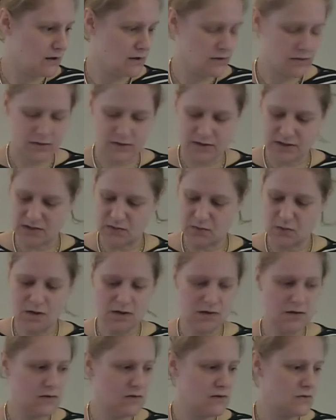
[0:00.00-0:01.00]
this
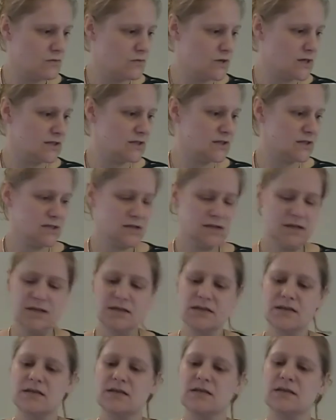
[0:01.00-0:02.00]
one, which
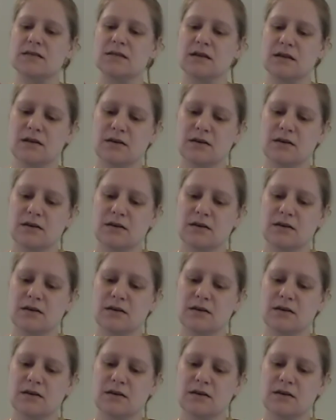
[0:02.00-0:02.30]
is